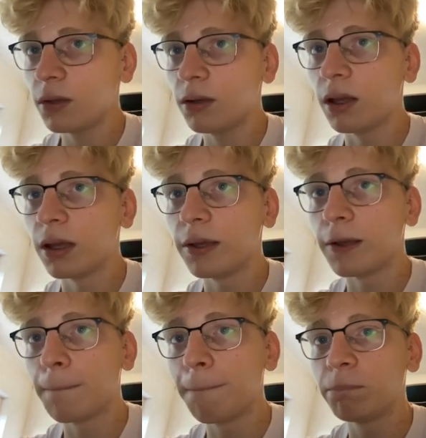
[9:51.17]
like
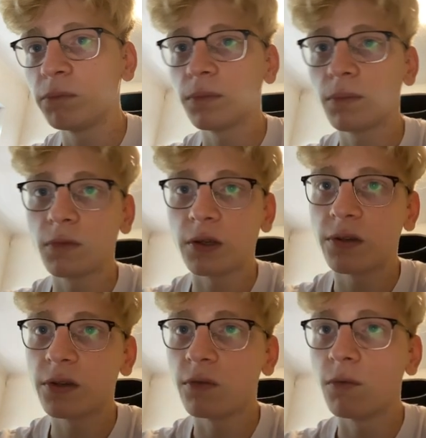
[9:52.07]
I
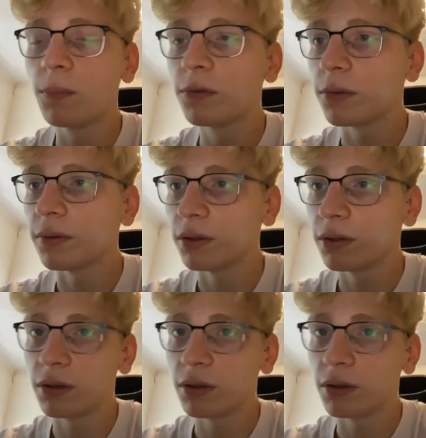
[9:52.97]
said, rope skipping,